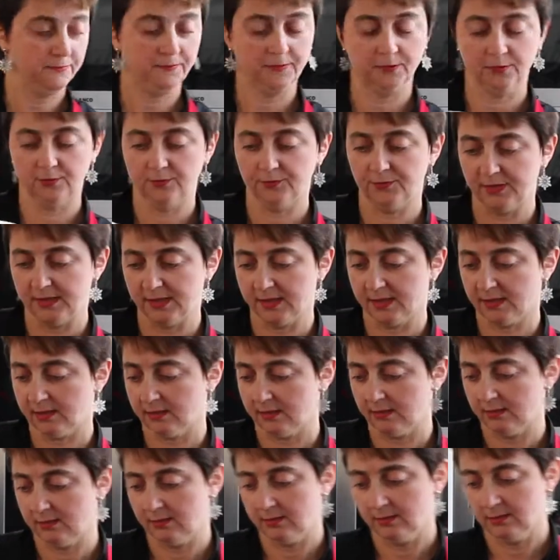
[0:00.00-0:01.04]
fill
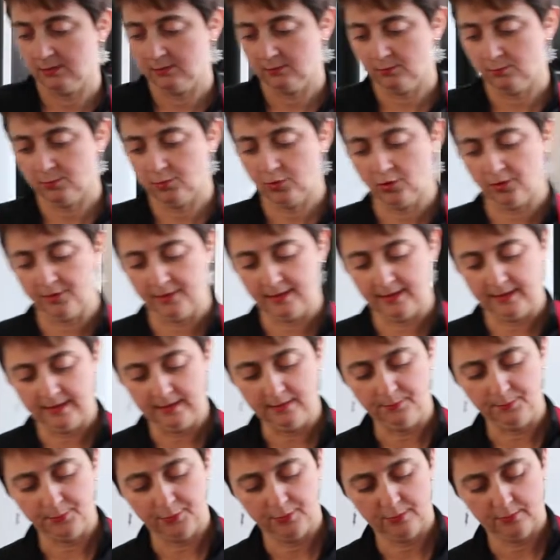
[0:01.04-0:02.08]
this pot
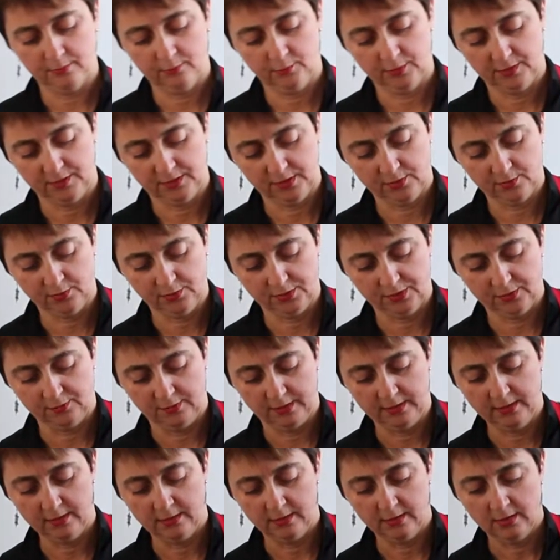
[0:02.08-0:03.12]
up with the saucer
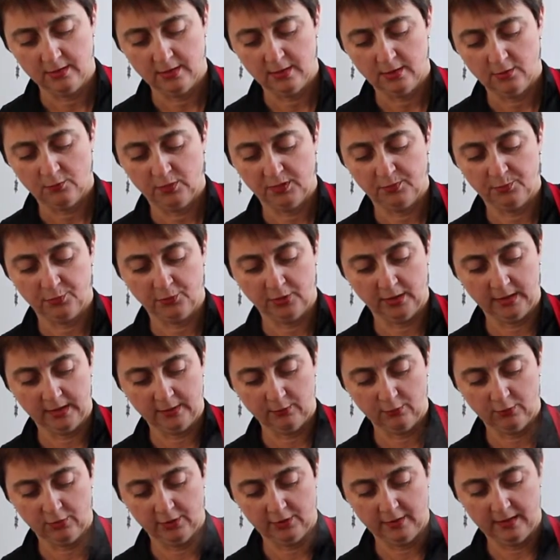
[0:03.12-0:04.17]
in it with boiling
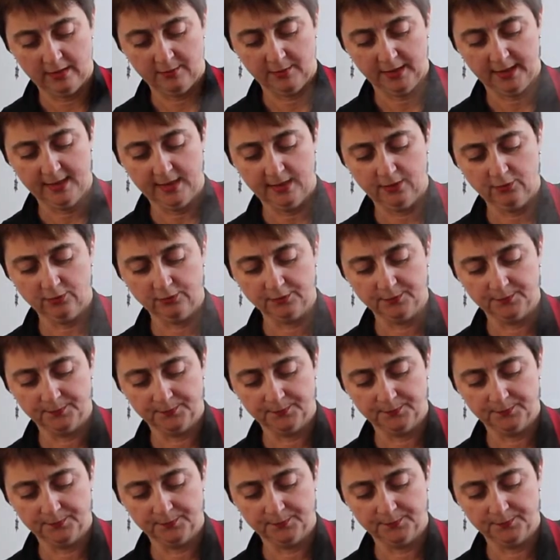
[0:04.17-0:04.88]
water out of my kettle.